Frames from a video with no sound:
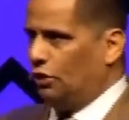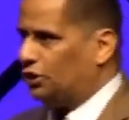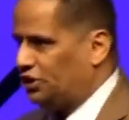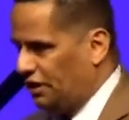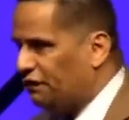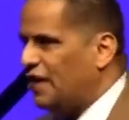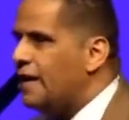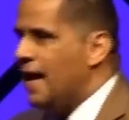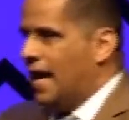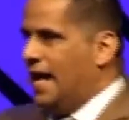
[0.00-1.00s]
is shifting
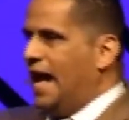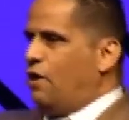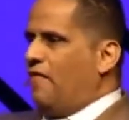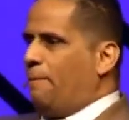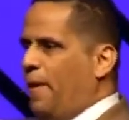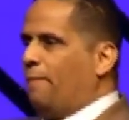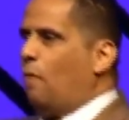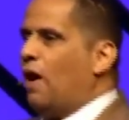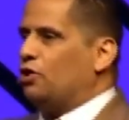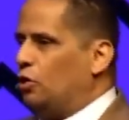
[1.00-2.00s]
and I know that people
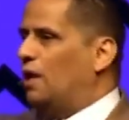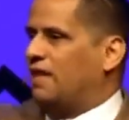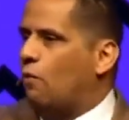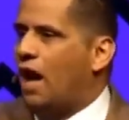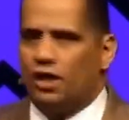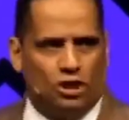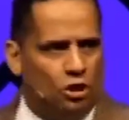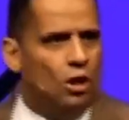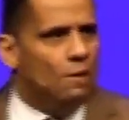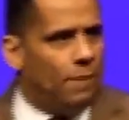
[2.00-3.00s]
want to do what they want to do,
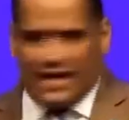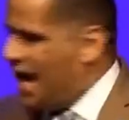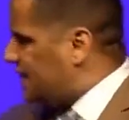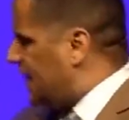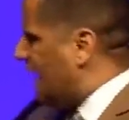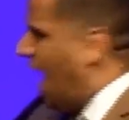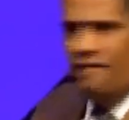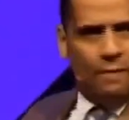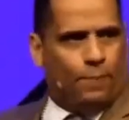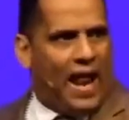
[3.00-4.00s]
but God says, I have
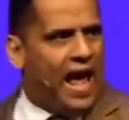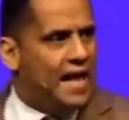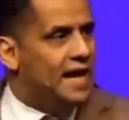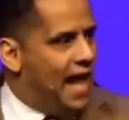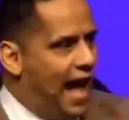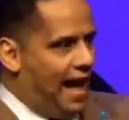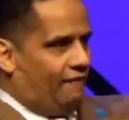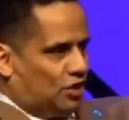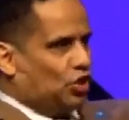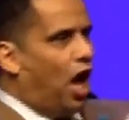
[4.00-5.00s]
a plan. I have a
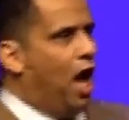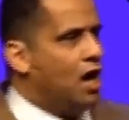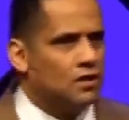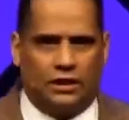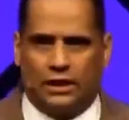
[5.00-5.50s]
song.